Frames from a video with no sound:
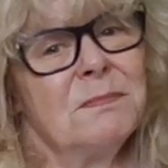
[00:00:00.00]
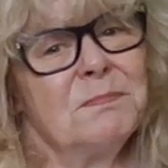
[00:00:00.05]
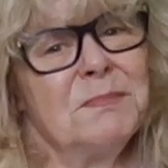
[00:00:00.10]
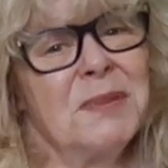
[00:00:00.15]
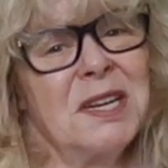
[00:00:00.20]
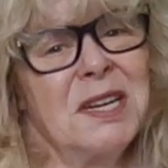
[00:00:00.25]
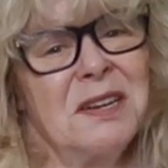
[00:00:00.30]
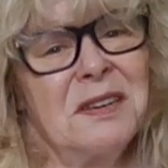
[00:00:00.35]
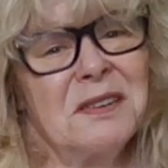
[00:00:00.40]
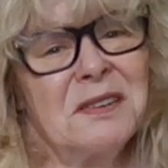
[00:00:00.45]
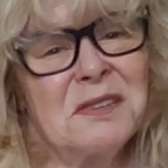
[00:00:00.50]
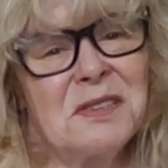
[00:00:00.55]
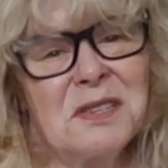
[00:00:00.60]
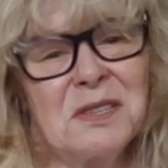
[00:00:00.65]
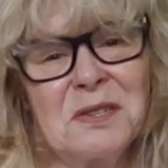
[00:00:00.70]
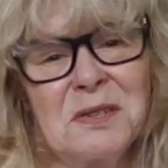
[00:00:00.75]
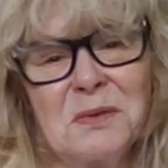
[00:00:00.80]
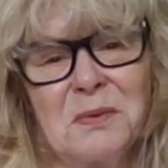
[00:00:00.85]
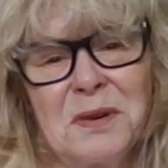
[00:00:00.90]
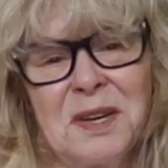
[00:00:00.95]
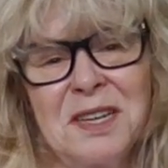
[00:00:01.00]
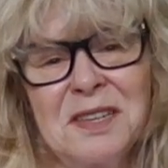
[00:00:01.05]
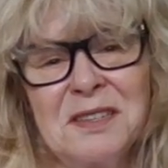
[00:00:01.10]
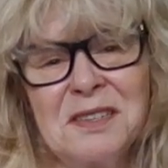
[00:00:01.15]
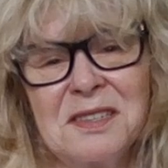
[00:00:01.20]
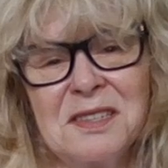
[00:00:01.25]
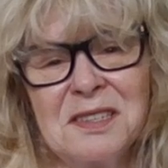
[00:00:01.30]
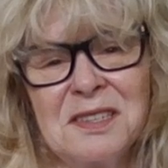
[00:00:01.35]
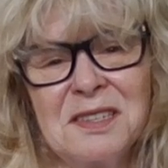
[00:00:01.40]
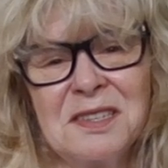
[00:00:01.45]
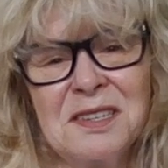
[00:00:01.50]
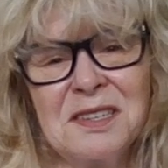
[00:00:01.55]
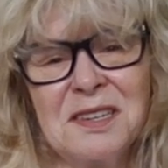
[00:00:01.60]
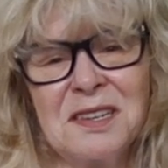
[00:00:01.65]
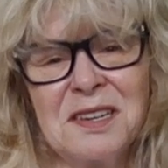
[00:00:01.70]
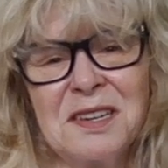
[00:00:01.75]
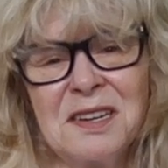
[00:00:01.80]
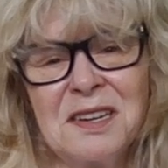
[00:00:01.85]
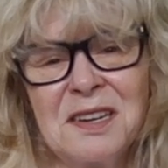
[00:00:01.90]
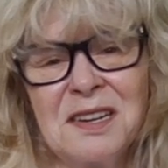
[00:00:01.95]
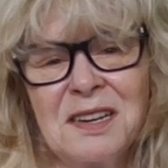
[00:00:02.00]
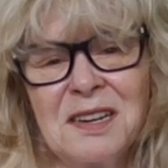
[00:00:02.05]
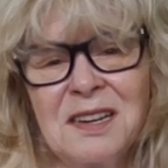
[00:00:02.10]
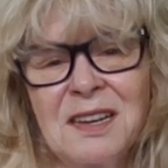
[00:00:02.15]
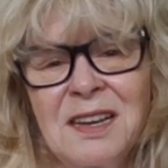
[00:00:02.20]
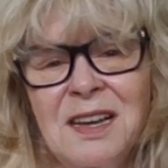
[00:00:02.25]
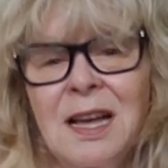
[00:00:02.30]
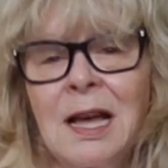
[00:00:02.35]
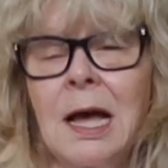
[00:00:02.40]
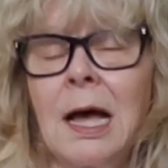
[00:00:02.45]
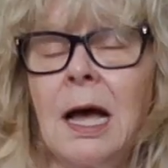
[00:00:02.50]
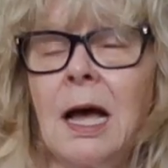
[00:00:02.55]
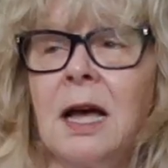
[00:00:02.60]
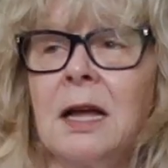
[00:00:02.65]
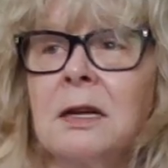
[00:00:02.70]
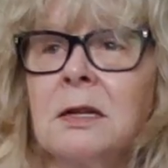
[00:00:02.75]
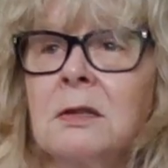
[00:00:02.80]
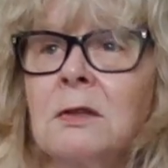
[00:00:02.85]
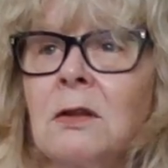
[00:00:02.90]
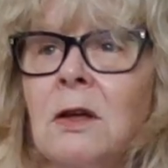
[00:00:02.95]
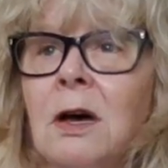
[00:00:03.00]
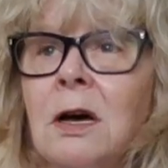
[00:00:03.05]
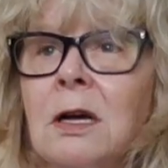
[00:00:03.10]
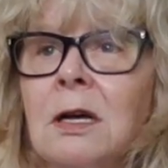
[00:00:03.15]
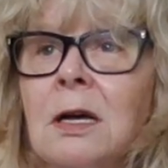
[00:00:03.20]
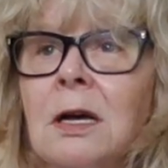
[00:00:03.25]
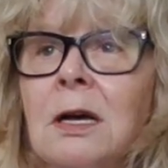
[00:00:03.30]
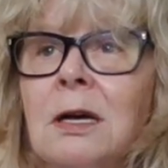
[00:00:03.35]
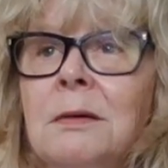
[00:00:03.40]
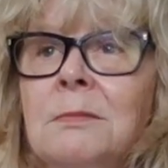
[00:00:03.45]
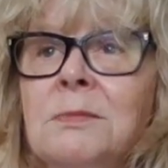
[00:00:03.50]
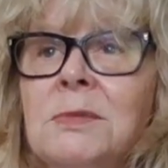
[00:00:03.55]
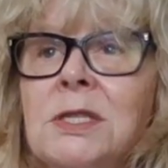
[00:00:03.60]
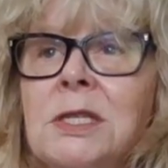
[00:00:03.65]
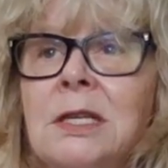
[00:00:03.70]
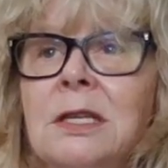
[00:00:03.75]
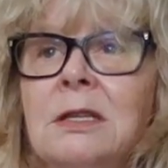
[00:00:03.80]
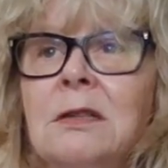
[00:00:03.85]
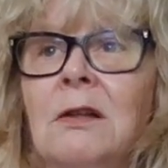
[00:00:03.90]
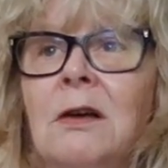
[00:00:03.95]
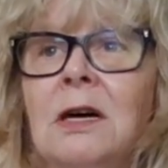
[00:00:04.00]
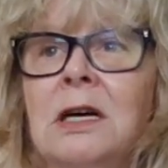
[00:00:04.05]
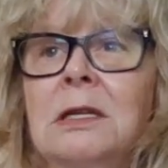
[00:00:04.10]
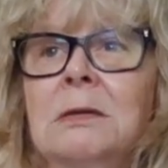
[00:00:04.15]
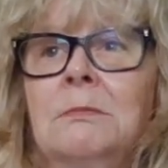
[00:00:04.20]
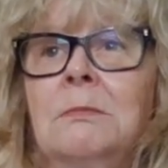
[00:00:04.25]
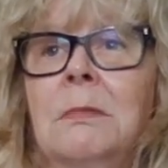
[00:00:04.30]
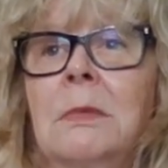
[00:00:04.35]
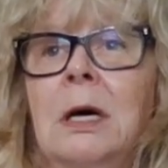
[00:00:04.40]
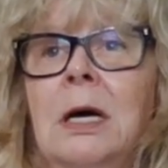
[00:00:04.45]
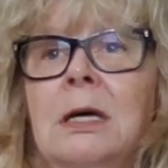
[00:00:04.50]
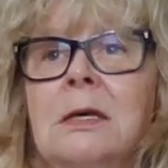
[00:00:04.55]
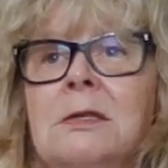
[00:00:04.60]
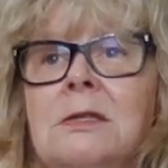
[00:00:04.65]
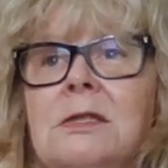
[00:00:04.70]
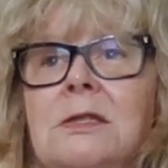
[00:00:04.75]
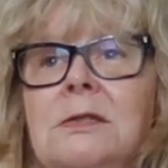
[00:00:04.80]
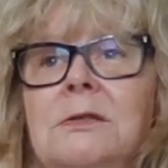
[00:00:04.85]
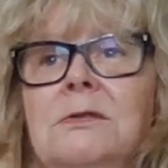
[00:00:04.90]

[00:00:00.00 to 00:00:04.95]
But here's the twist. And along comes Elon Musk,